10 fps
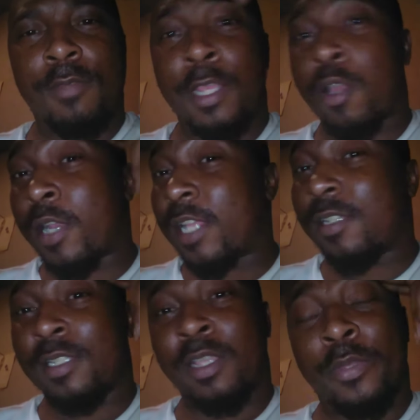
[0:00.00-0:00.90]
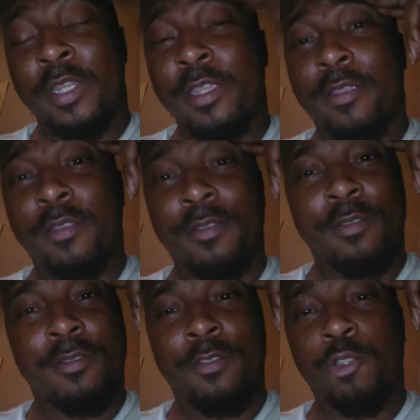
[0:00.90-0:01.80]
And all that shit is up in here.
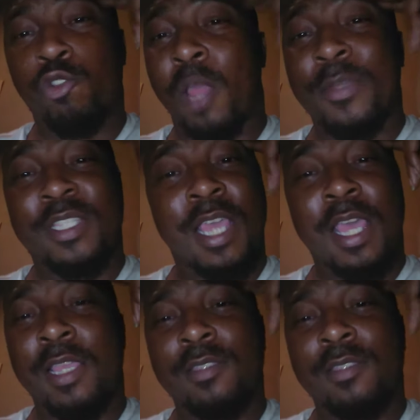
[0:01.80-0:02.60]
Traumatized.